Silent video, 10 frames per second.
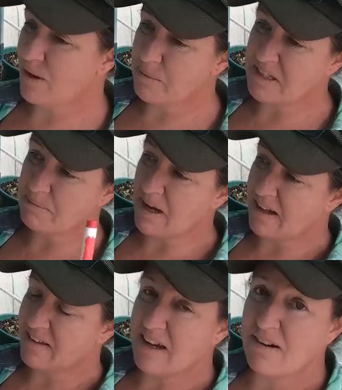whole bunch of
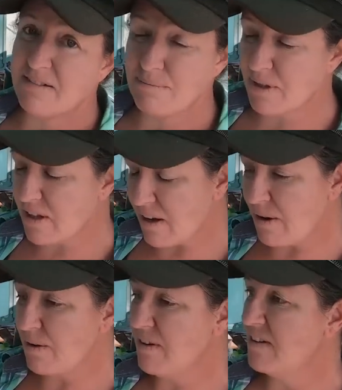pots down
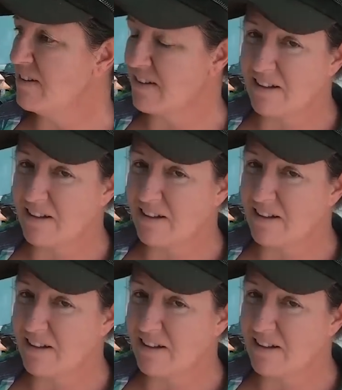below just to